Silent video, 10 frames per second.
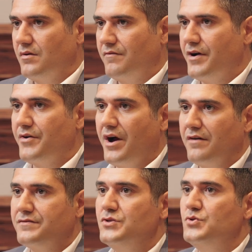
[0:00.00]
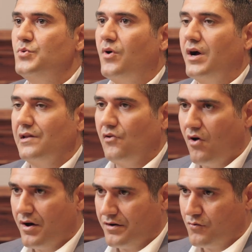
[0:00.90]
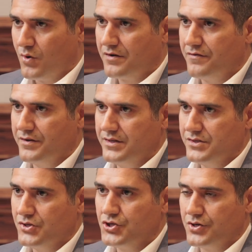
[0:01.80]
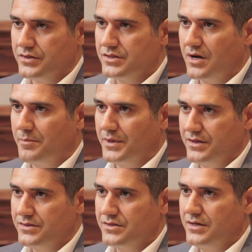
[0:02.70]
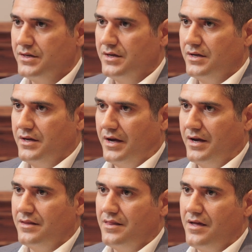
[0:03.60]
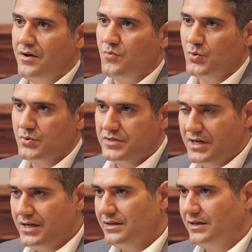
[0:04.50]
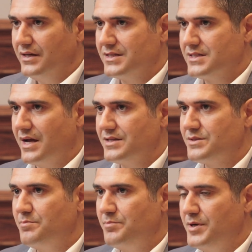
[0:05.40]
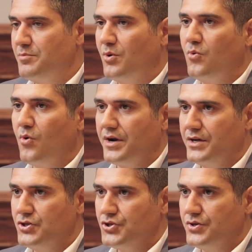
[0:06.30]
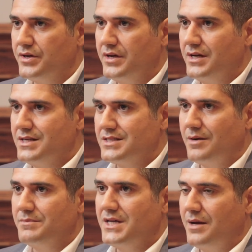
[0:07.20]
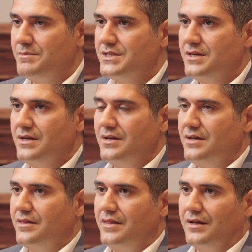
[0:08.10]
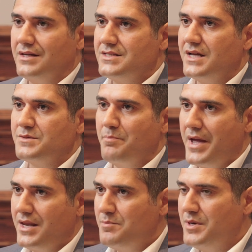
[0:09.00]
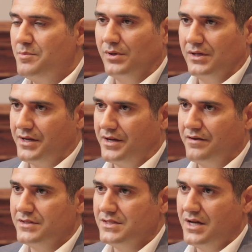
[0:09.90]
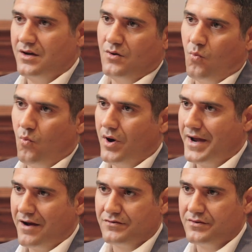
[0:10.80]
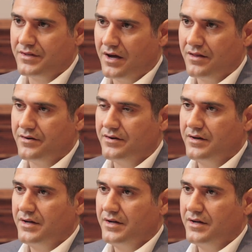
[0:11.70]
very often do a lot of work for these insurance companies, and they routinely assess people who are injured. Sometimes they'll assess many people in a given day, one after the other.